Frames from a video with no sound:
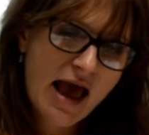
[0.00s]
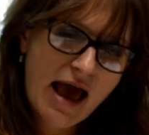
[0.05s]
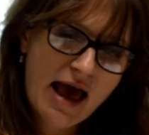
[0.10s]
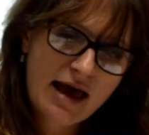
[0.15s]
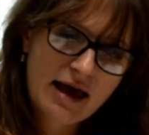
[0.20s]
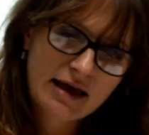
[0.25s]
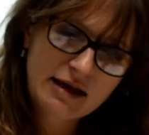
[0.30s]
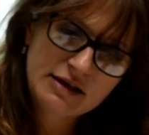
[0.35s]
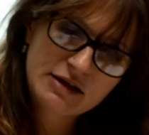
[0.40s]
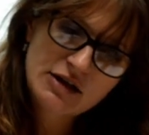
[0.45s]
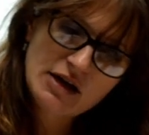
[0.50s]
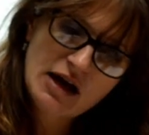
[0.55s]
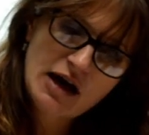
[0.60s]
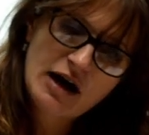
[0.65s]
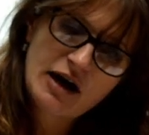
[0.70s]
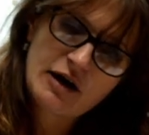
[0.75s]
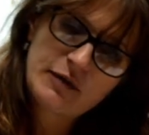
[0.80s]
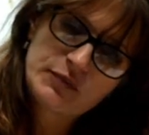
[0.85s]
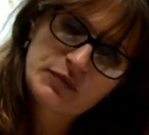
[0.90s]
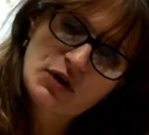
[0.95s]
And
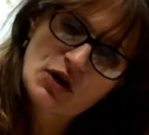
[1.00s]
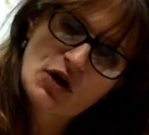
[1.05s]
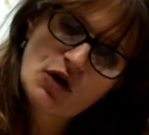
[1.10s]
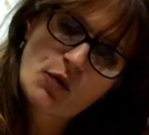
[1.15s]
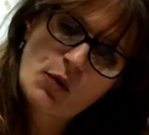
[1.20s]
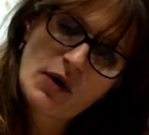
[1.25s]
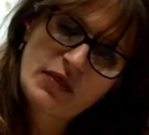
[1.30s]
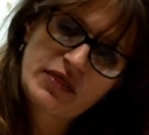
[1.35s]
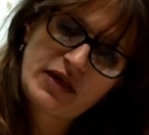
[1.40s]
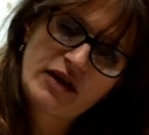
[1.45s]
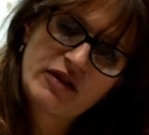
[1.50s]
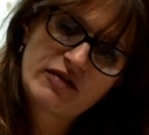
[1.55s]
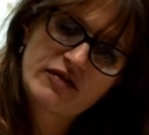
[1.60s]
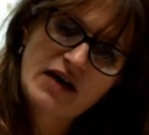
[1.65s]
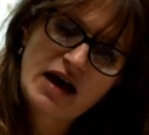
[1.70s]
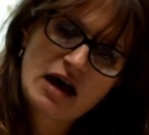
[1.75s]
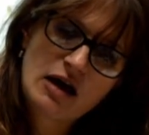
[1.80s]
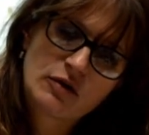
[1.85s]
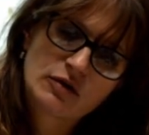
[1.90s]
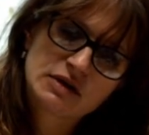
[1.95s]
what they
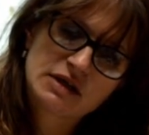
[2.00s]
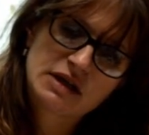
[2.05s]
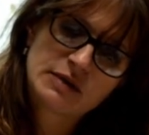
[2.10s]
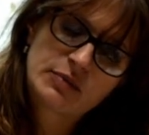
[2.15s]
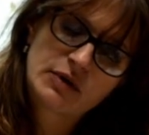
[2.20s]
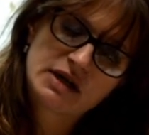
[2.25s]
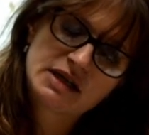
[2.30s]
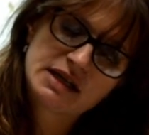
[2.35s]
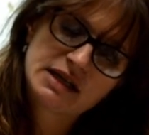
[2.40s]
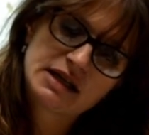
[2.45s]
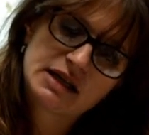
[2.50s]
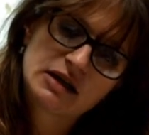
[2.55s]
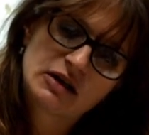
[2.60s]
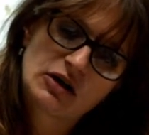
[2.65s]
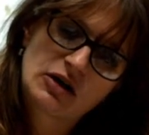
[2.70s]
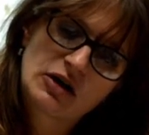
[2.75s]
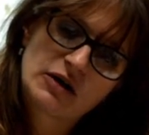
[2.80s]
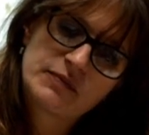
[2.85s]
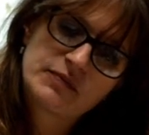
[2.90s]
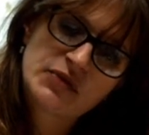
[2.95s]
found in
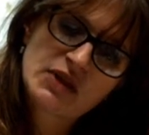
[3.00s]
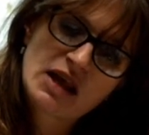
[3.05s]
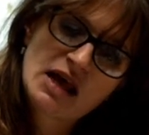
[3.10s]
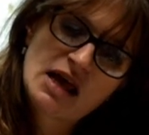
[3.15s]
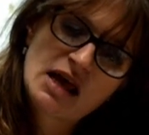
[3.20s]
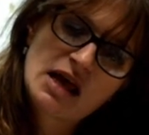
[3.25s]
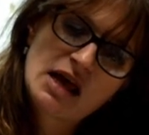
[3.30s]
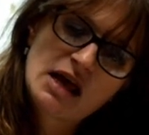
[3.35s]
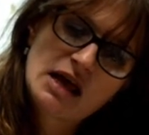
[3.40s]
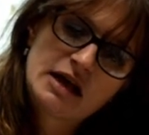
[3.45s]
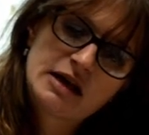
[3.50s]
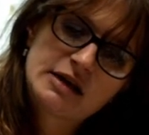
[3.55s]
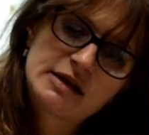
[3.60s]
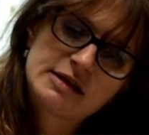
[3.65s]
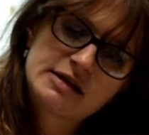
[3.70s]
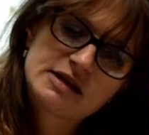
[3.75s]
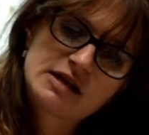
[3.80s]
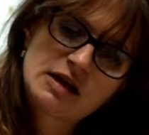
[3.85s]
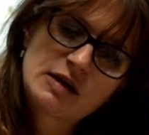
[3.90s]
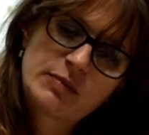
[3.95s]
particular
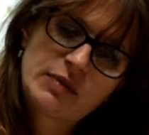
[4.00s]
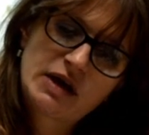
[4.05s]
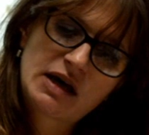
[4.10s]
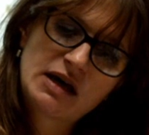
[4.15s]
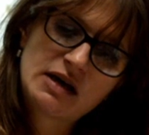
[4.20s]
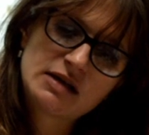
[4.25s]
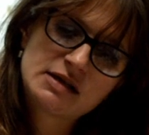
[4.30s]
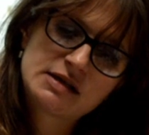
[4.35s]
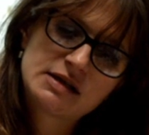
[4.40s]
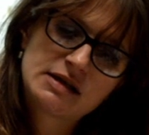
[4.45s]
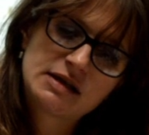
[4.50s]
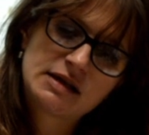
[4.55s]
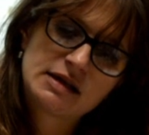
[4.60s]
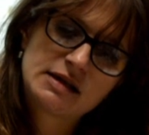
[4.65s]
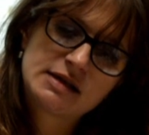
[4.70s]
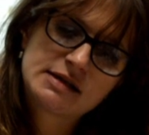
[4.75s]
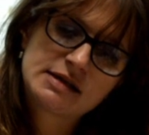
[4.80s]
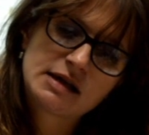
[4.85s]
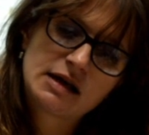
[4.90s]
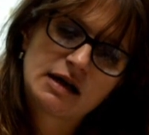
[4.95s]
is because
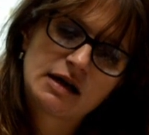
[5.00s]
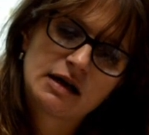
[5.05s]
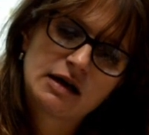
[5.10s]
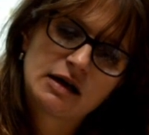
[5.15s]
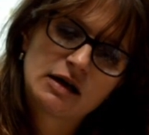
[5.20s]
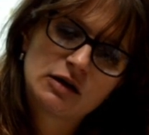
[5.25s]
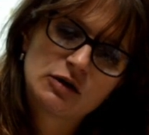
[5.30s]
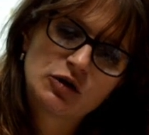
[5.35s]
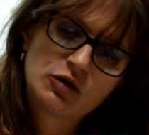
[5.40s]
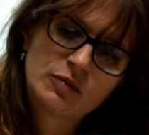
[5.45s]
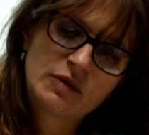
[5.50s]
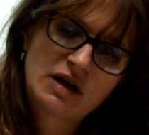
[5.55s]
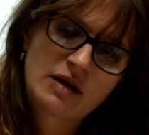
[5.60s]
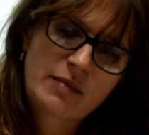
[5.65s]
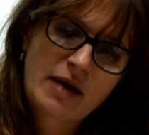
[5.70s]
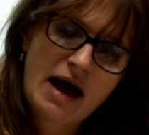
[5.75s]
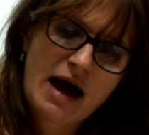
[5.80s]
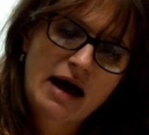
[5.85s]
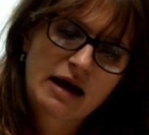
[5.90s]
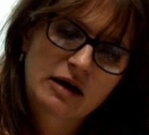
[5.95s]
these
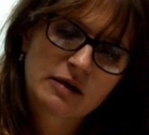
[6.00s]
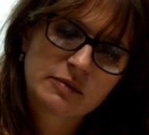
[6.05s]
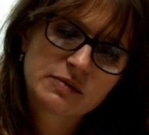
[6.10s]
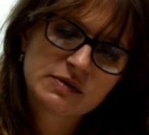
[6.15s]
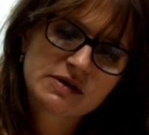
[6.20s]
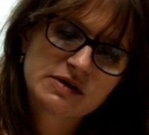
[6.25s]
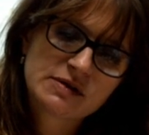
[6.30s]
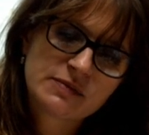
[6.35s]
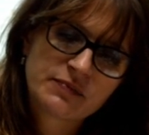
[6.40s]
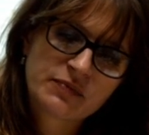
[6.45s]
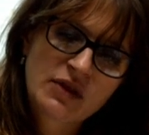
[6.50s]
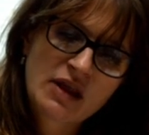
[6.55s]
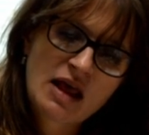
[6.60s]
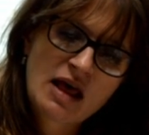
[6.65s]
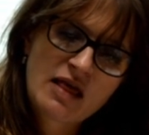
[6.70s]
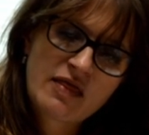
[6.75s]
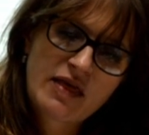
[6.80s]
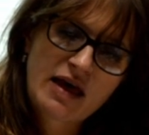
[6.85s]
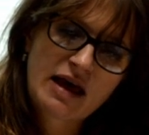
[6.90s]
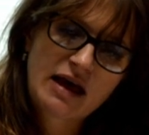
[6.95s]
aluminum atoms,
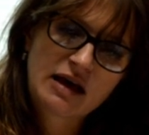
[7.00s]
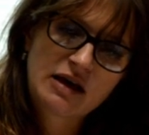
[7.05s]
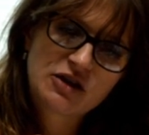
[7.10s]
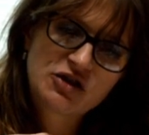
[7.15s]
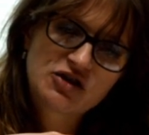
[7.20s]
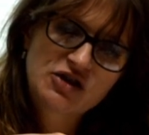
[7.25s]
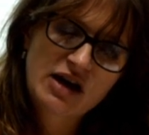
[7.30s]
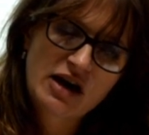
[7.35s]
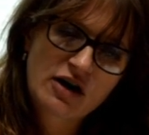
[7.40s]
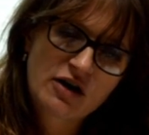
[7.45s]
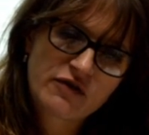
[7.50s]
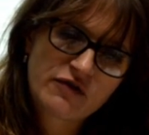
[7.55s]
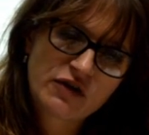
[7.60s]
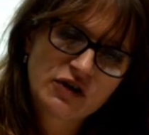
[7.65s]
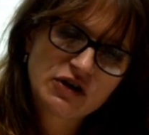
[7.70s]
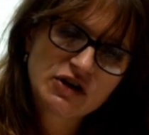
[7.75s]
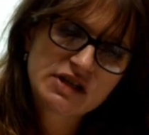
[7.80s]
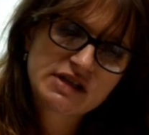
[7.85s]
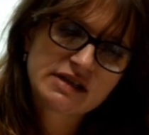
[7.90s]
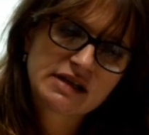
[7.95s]
they share
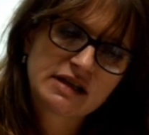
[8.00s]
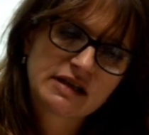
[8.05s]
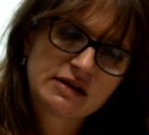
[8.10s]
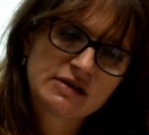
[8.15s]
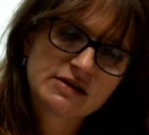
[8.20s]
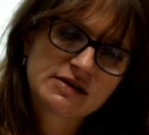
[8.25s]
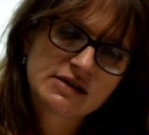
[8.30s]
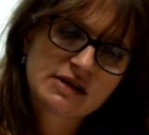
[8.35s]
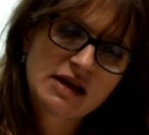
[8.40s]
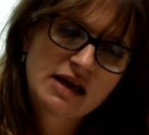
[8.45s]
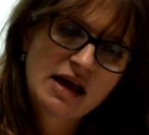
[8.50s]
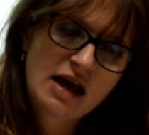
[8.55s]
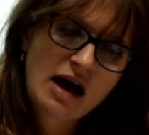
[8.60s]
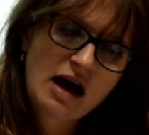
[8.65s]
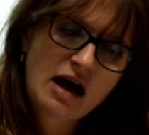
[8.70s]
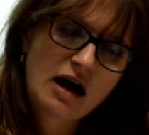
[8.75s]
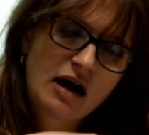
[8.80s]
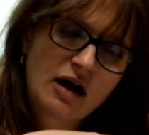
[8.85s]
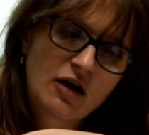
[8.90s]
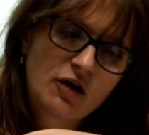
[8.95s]
vertices
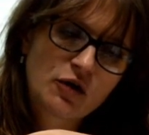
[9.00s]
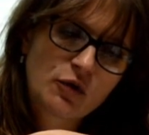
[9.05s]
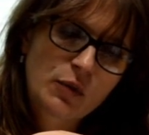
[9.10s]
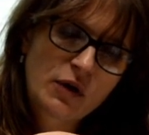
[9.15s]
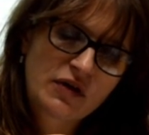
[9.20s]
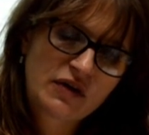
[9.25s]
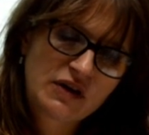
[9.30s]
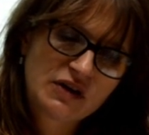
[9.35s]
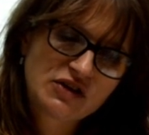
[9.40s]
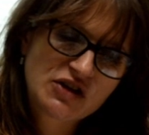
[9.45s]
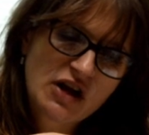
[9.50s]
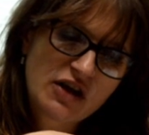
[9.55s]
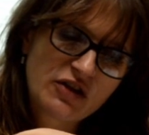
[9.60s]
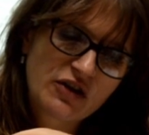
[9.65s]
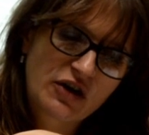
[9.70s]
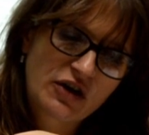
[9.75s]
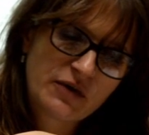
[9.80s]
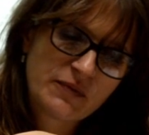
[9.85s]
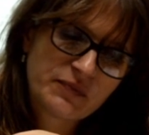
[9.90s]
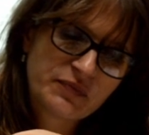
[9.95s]
with each
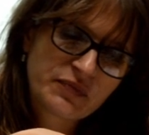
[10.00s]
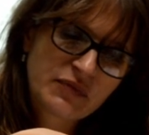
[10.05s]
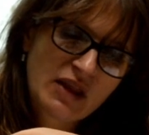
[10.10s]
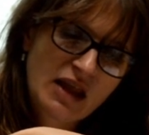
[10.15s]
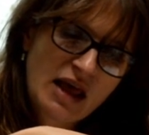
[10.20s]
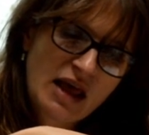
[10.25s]
other,